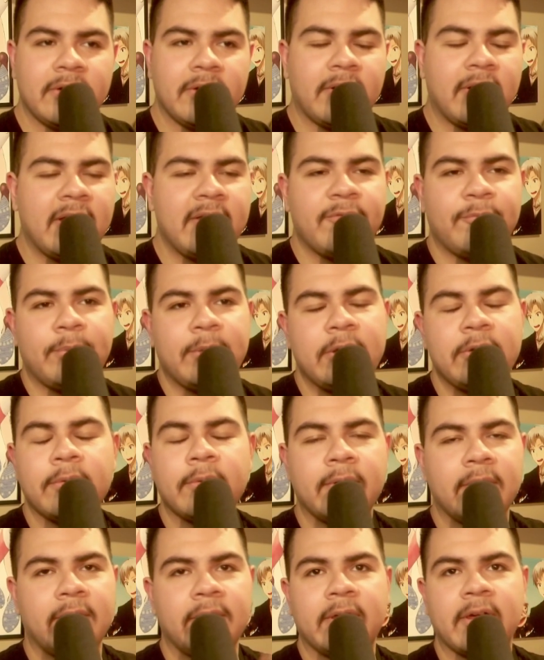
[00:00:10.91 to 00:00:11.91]
I've been
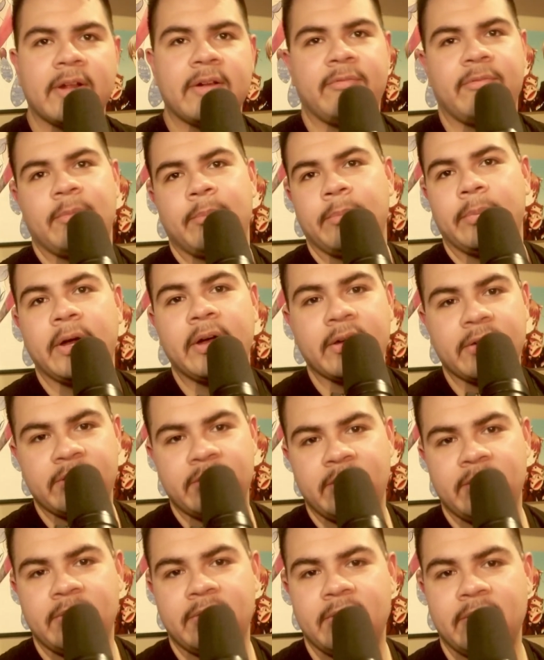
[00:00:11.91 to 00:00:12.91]
doing a lot of
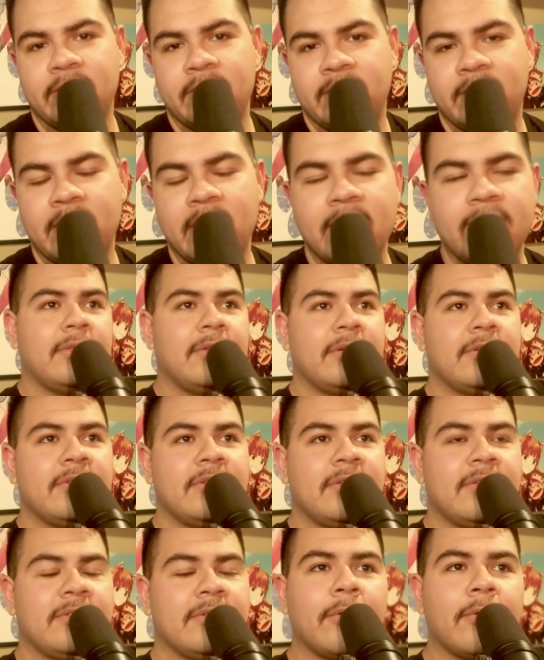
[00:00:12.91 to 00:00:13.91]
unboxings and stuff. There's
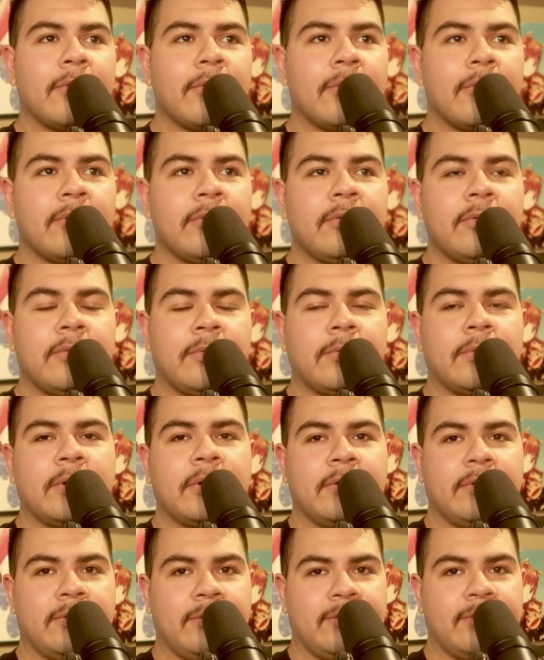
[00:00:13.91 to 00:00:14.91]
this old
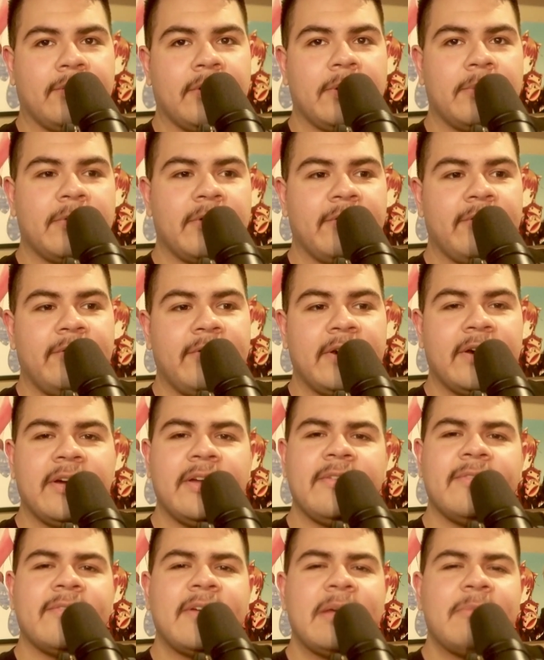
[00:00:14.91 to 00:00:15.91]
quote from a
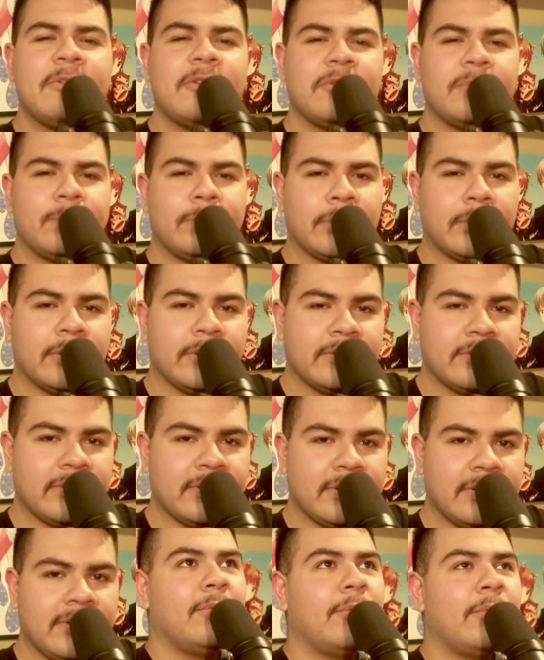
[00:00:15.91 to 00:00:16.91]
very famous
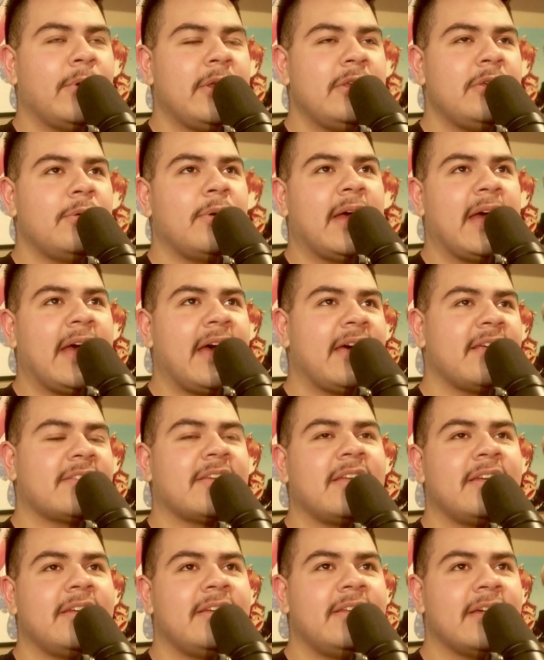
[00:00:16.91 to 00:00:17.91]
person. When you ask
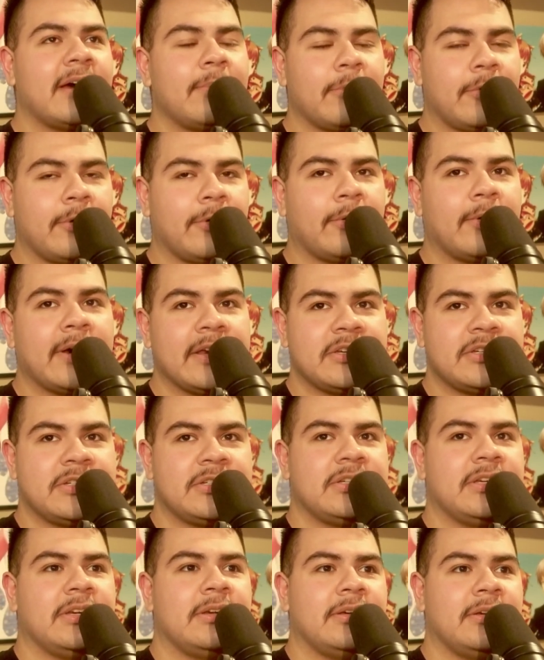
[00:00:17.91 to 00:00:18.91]
a dumb
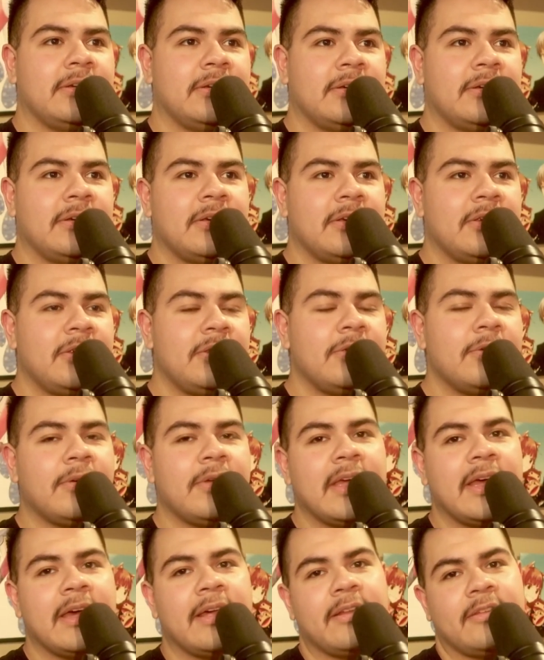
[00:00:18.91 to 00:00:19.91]
question, you
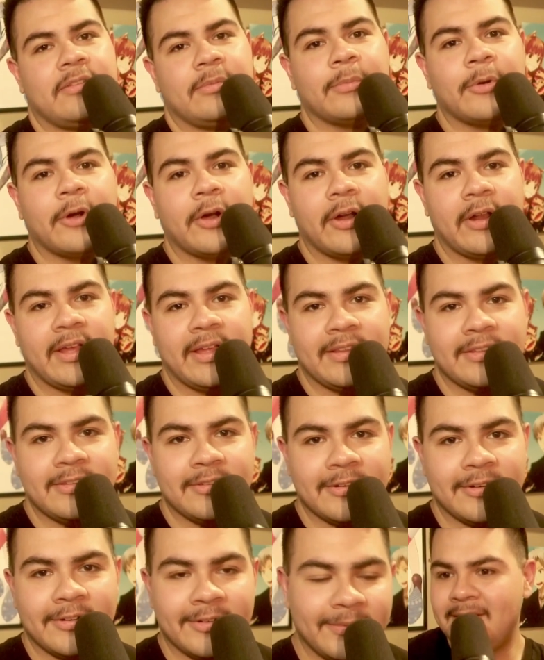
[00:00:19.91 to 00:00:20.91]
get a smart
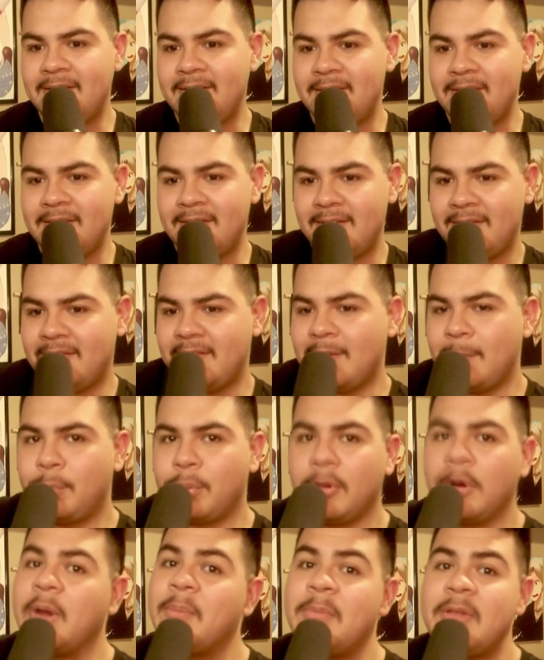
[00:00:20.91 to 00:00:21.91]
answer. This is the
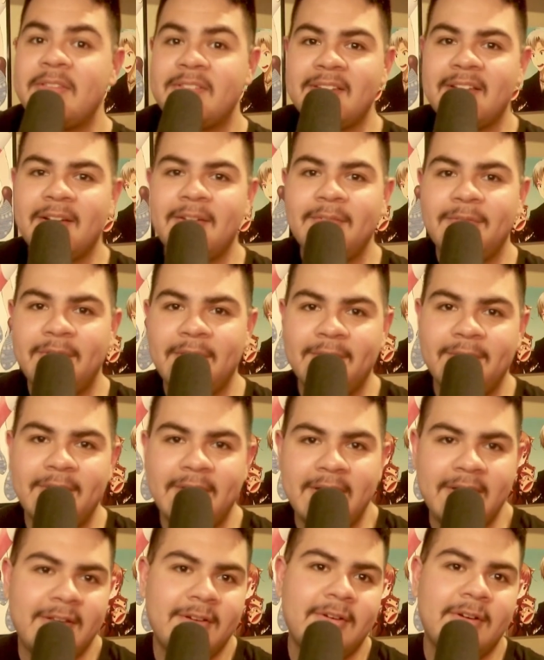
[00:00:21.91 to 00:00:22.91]
premise of the
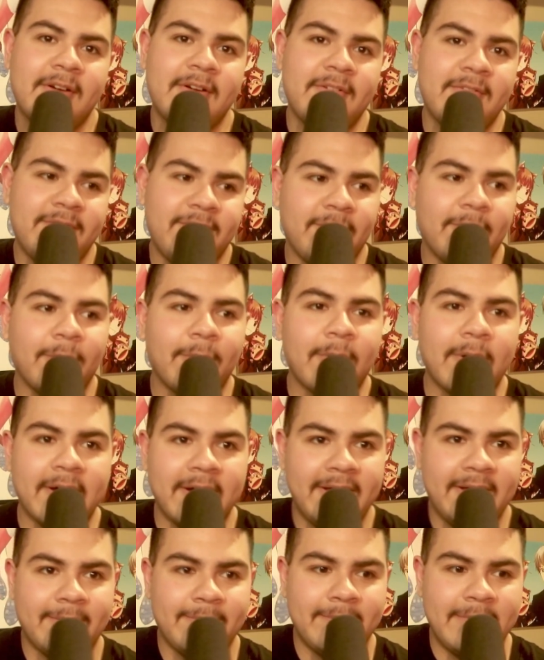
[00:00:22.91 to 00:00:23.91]
video of
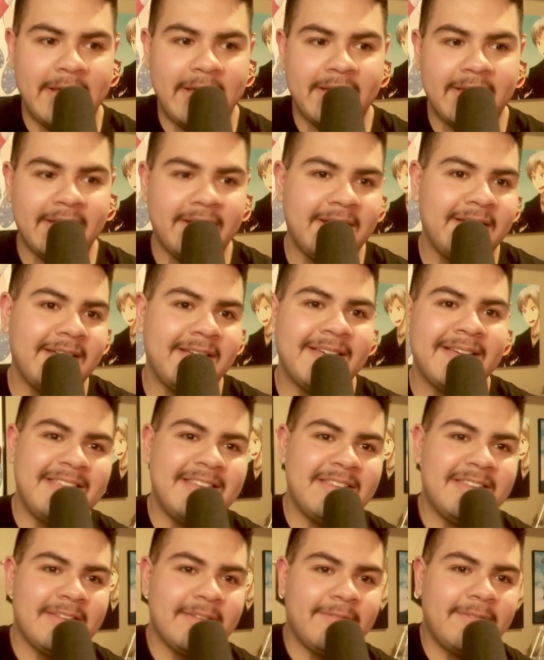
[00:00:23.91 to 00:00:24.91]
why I'm making it,
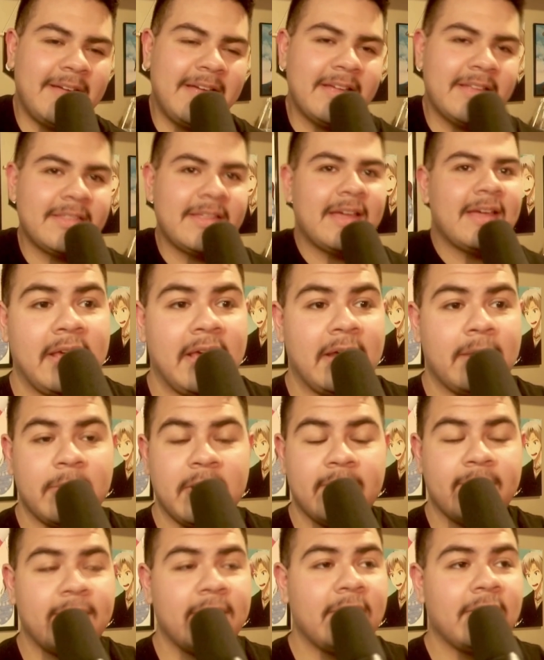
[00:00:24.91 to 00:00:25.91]
is the fact that
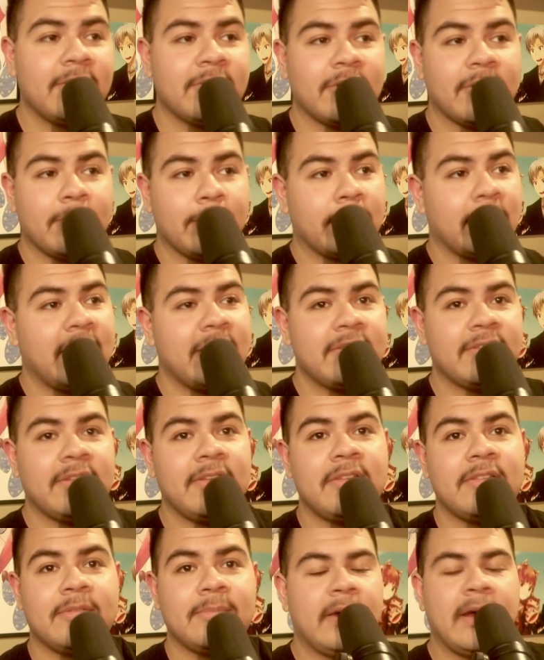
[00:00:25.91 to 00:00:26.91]
anime figures are
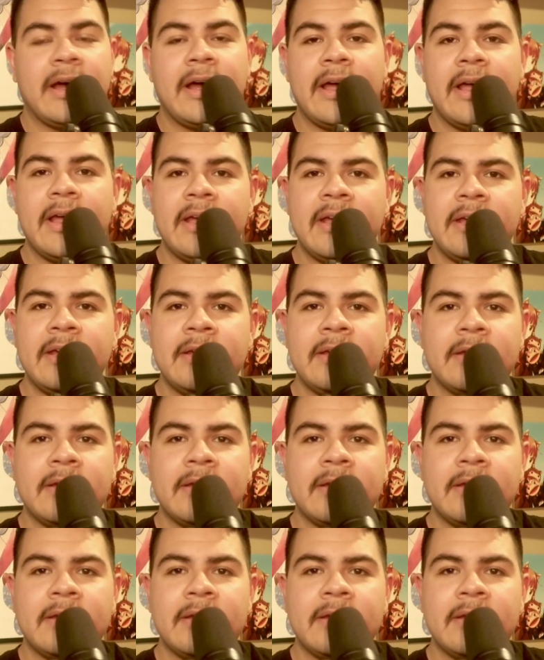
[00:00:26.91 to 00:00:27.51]
priceless. I